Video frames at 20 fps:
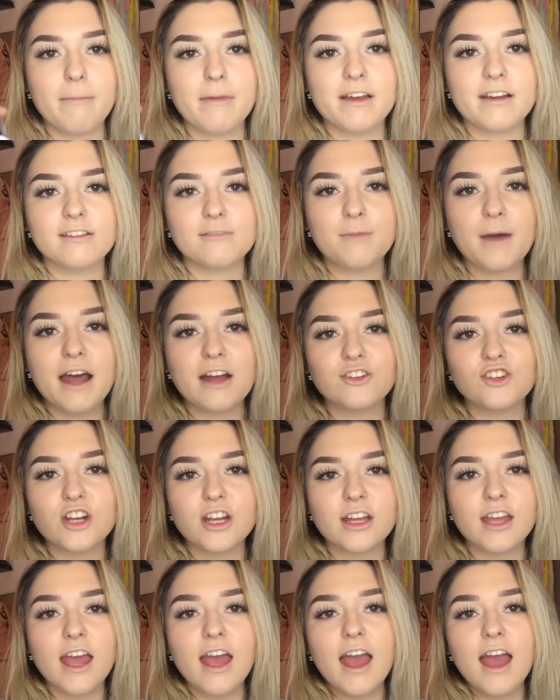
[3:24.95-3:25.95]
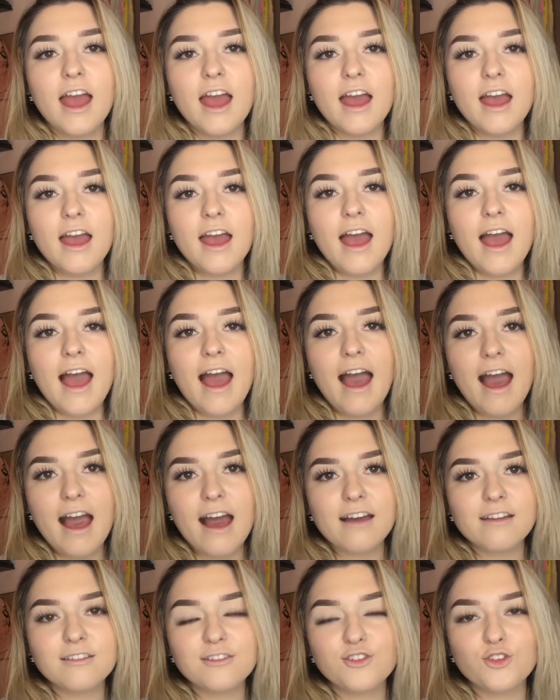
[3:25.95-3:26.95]
Because Patrick
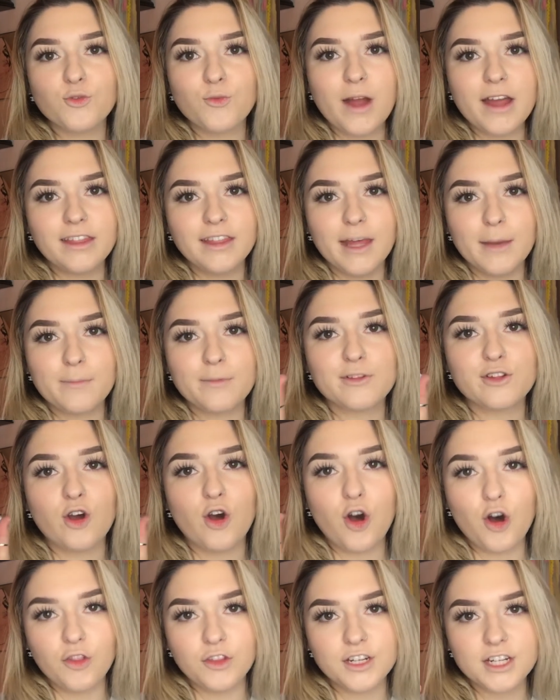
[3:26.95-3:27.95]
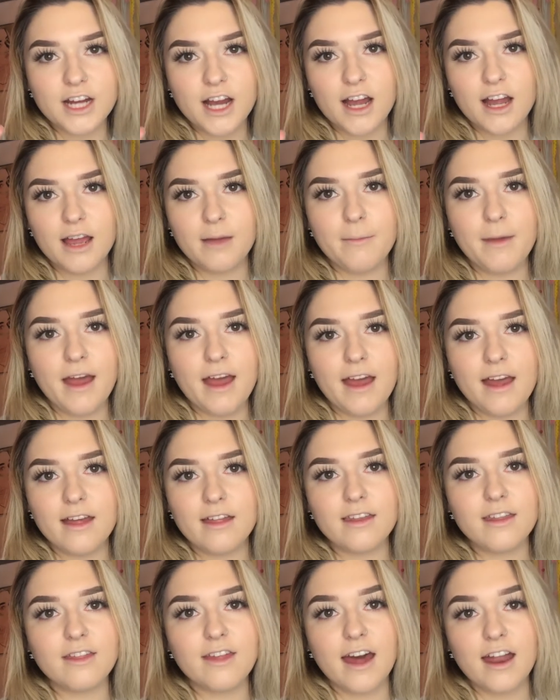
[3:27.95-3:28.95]
has the red lips all the time
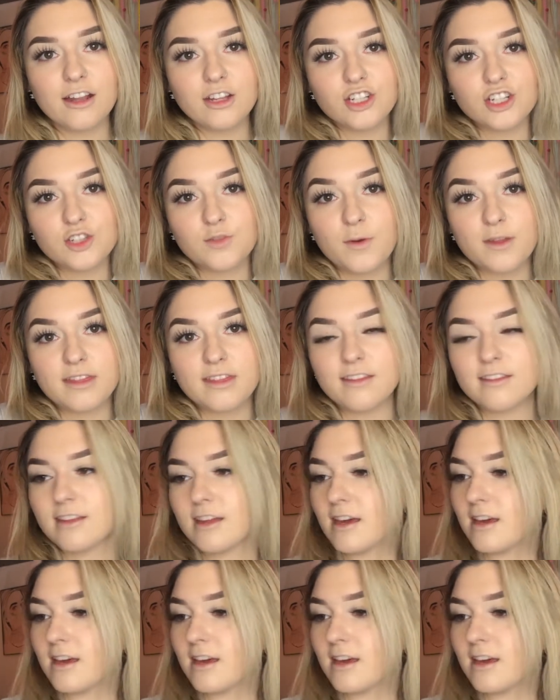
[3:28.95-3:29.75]
and that is just what this